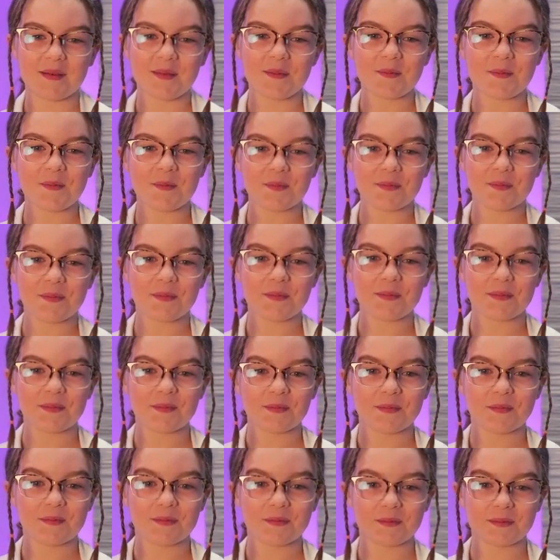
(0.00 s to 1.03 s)

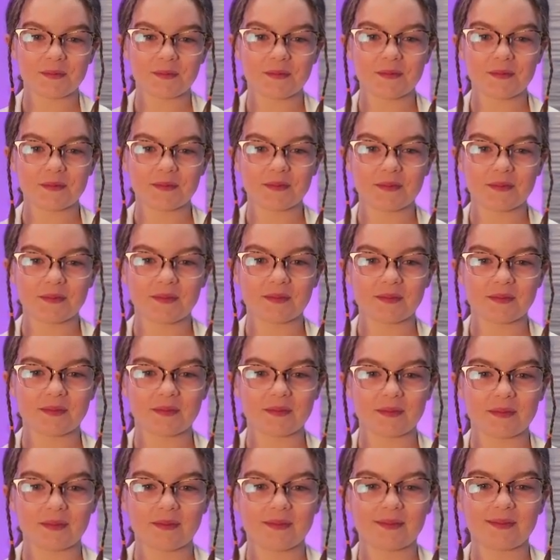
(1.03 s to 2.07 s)

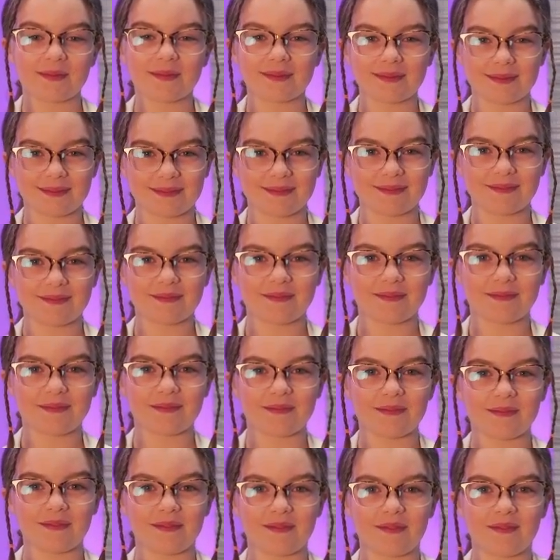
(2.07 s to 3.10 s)

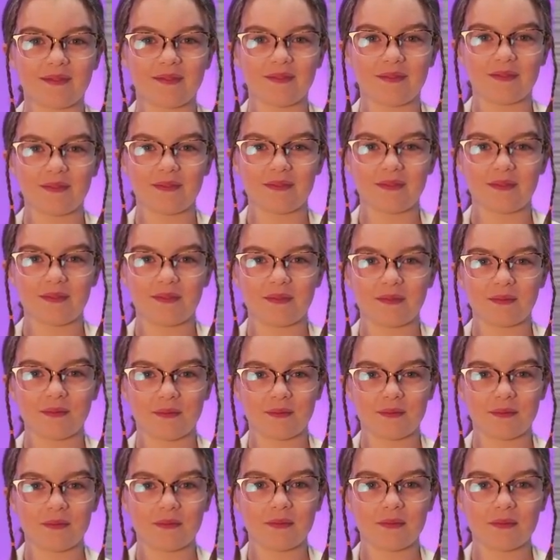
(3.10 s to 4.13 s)

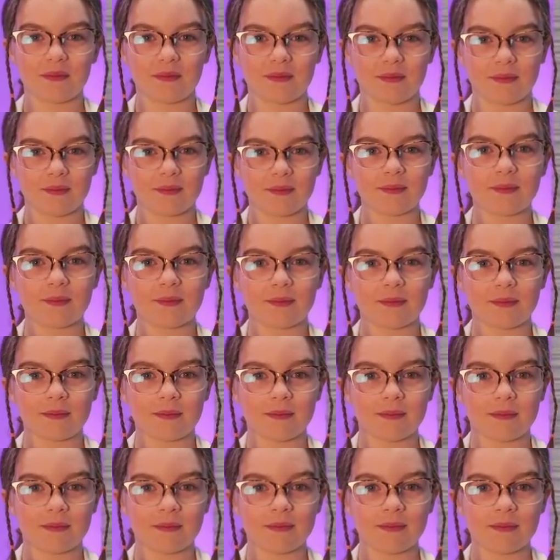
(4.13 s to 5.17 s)

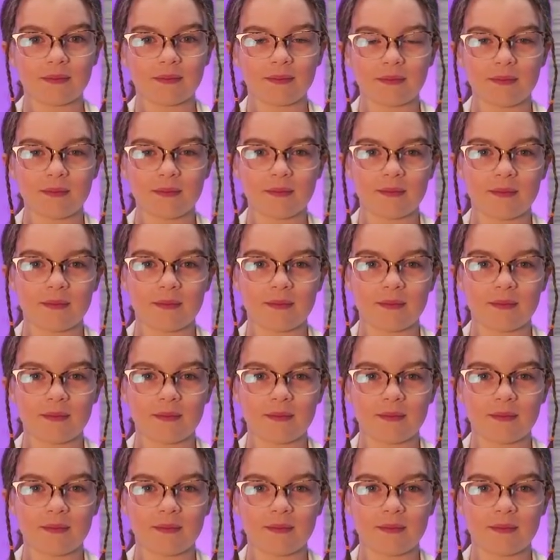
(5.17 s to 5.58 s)
This person isn't speaking.